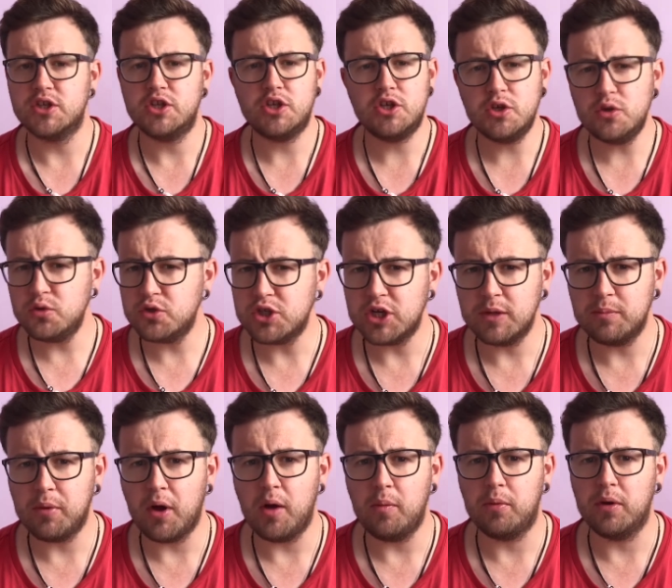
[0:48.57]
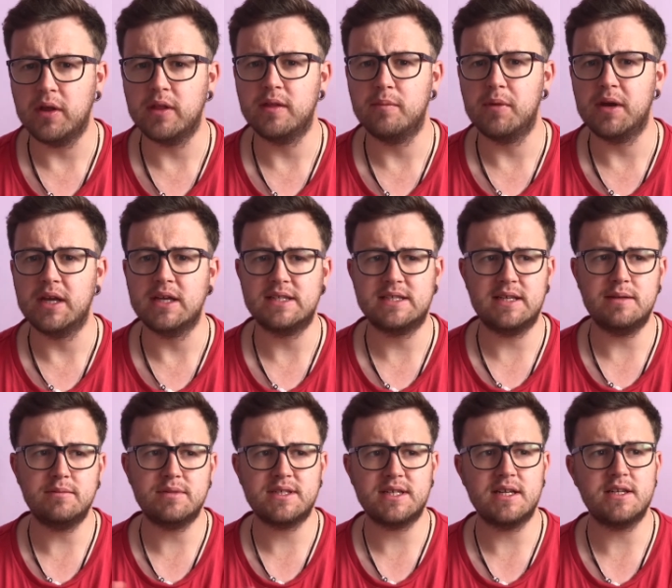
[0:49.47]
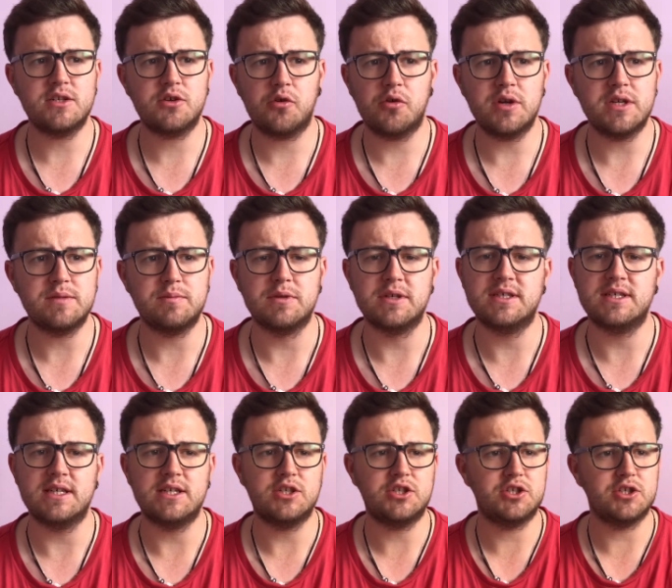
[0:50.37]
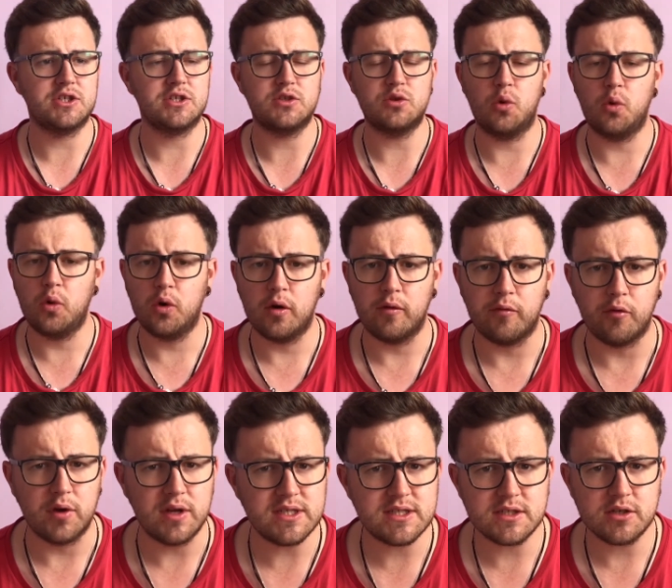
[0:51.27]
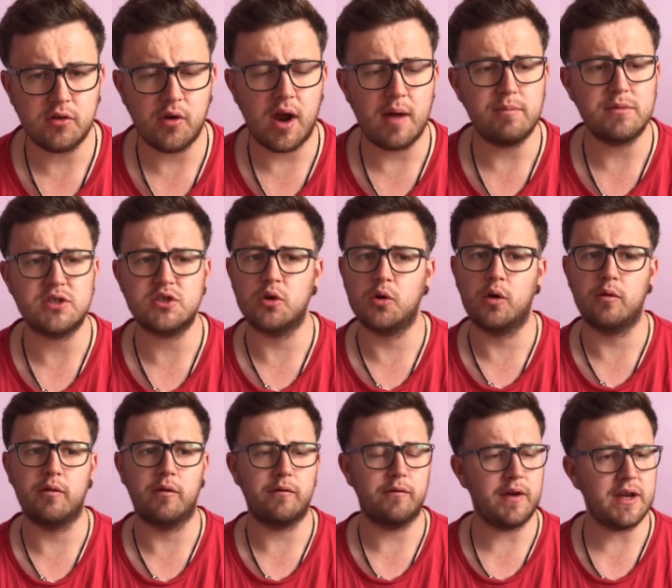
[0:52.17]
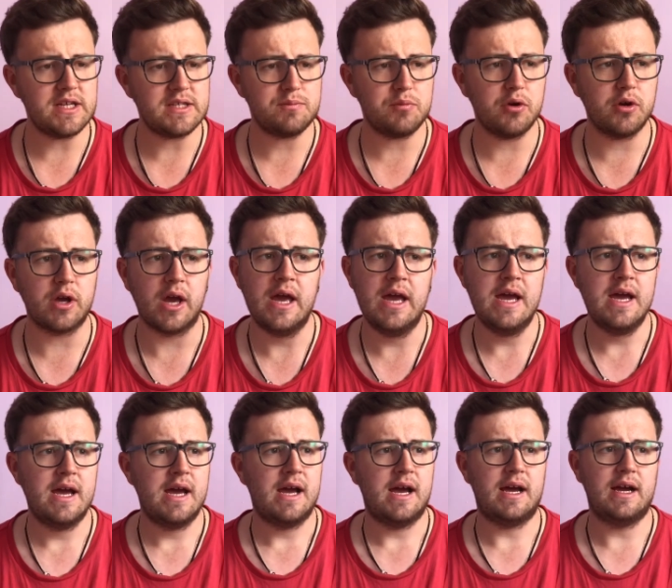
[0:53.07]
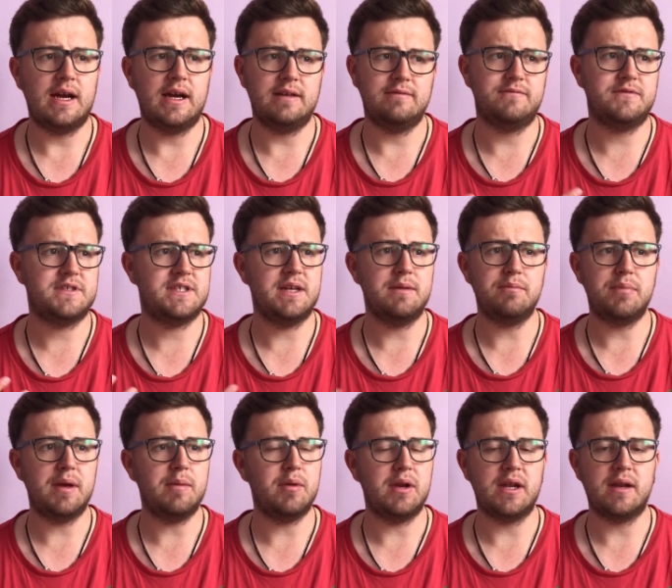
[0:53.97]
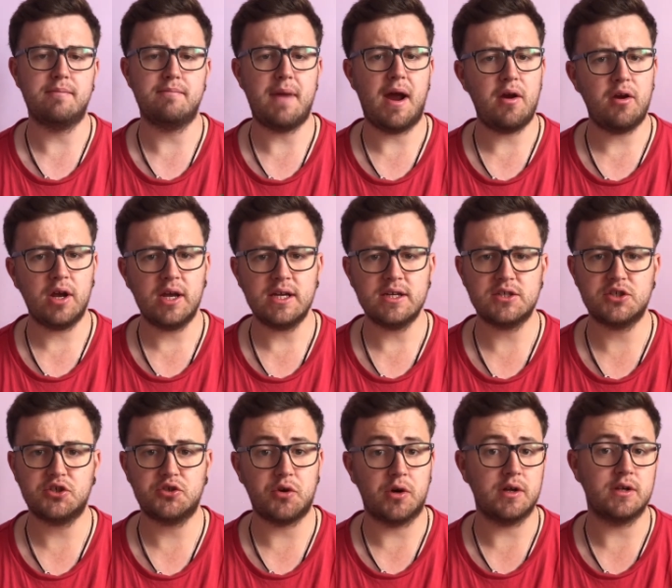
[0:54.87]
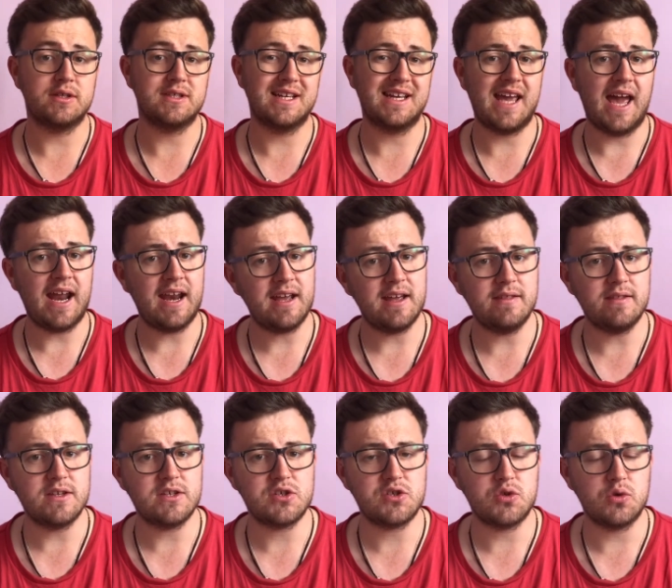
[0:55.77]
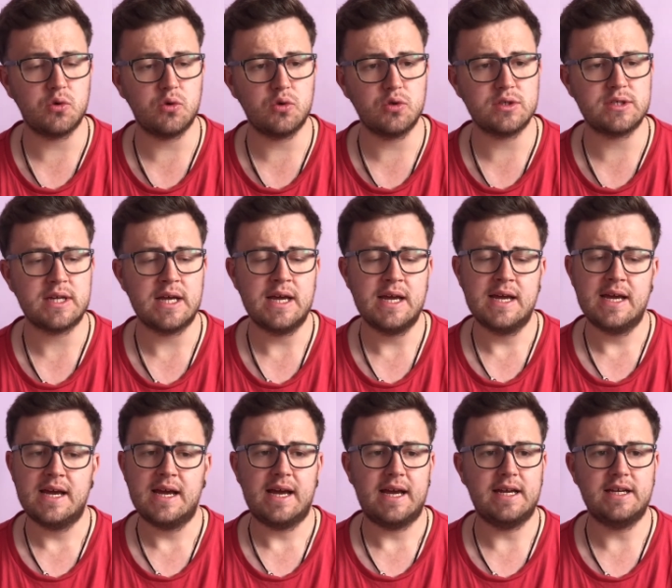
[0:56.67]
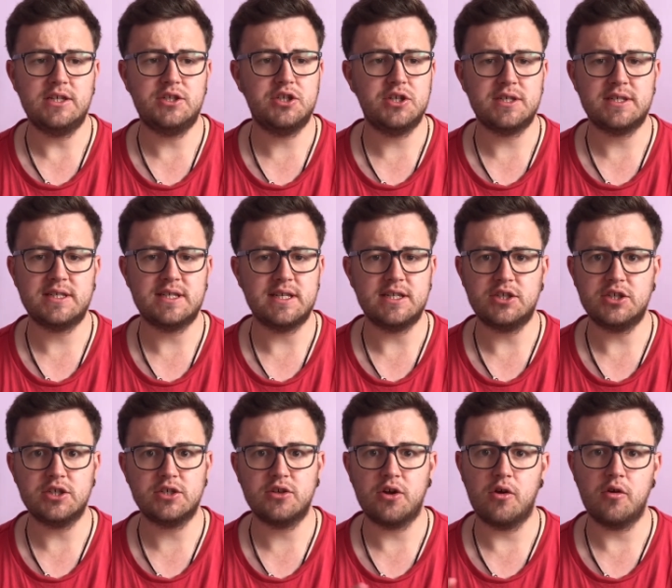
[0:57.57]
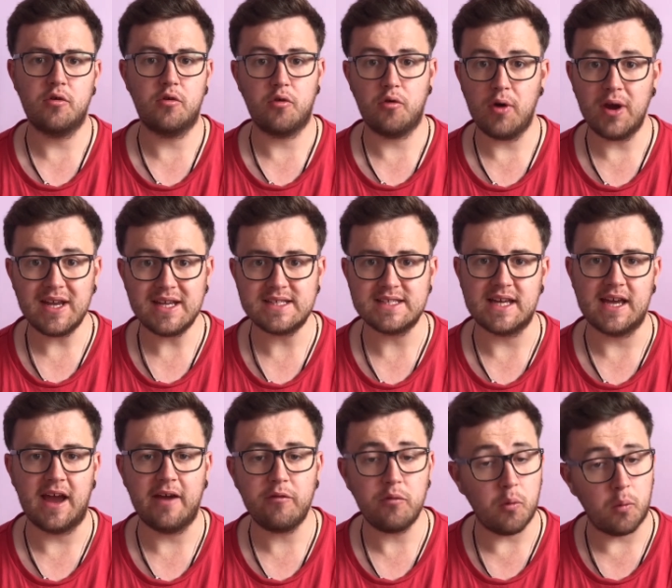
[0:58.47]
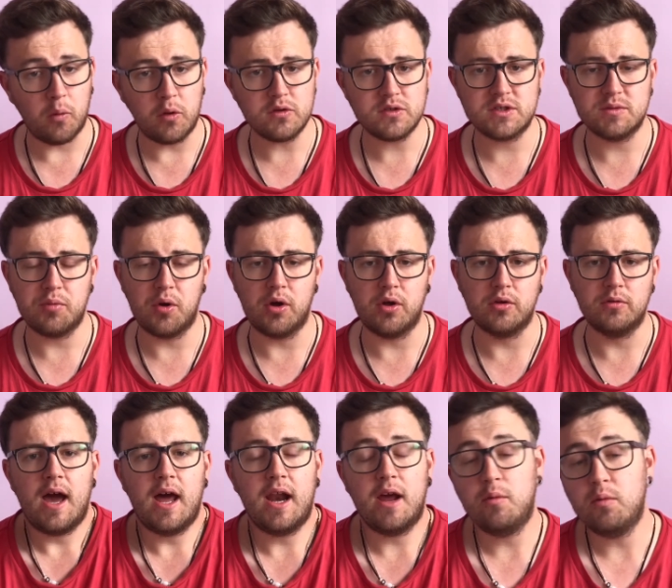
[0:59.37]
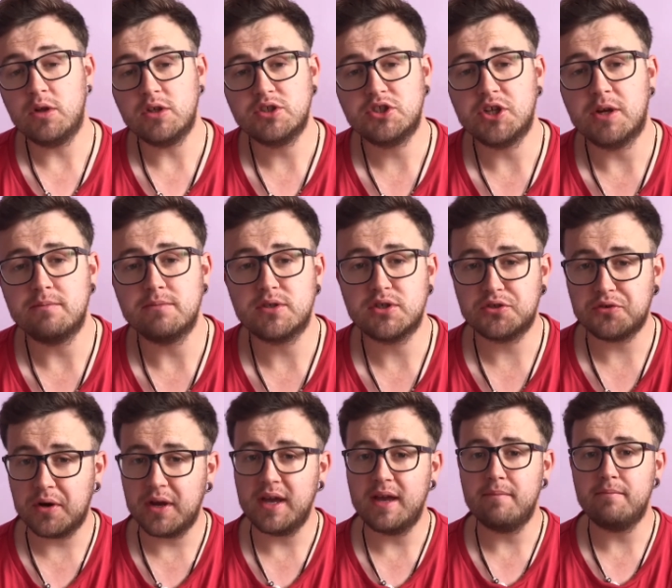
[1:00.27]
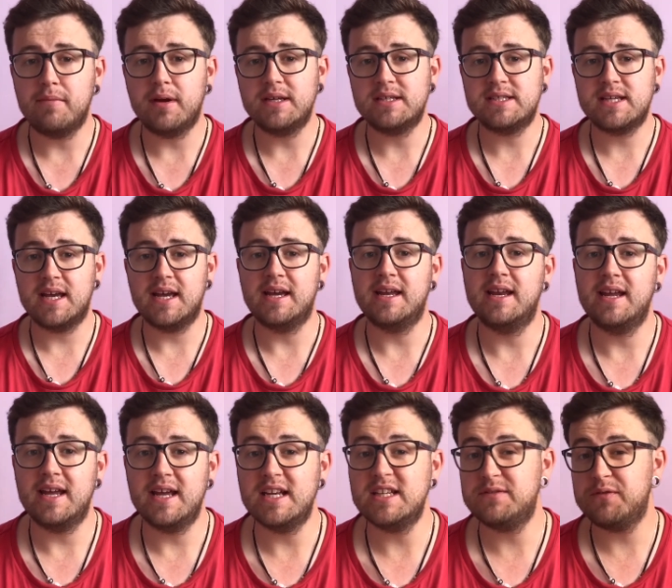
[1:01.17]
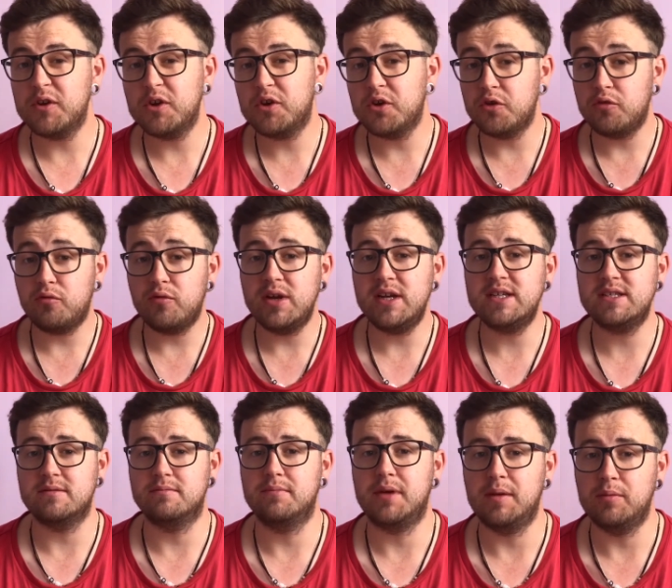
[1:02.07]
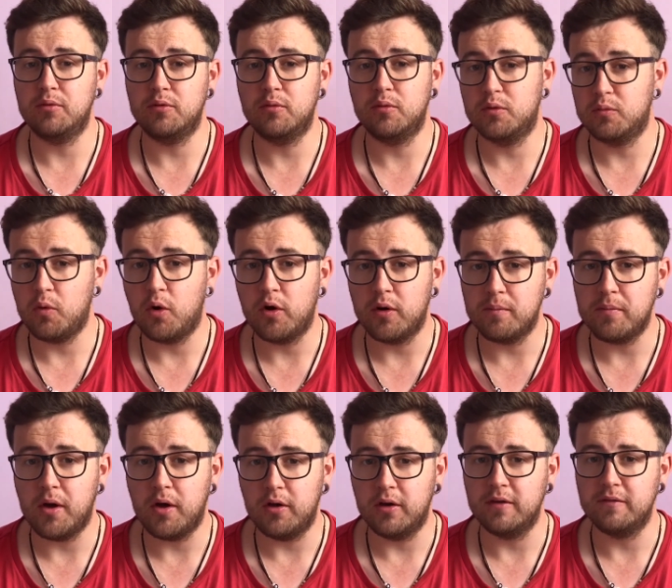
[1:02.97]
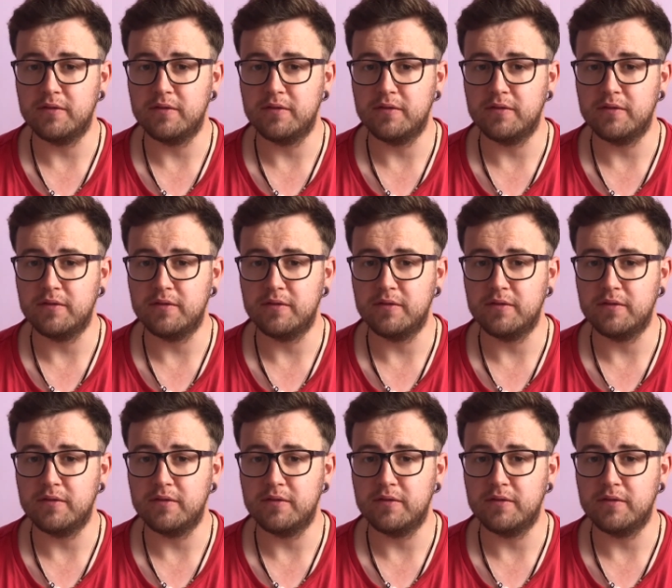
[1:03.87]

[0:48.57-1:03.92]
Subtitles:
hugely popular at the minute. It seems since Christmas, it's just all over Instagram, it's all over Facebook. I've seen people in America struggle to get it in the stores. It's just gone crazy. Everyone wants a bottle. And I will jump straight in by saying it's for good reason people would want a bottle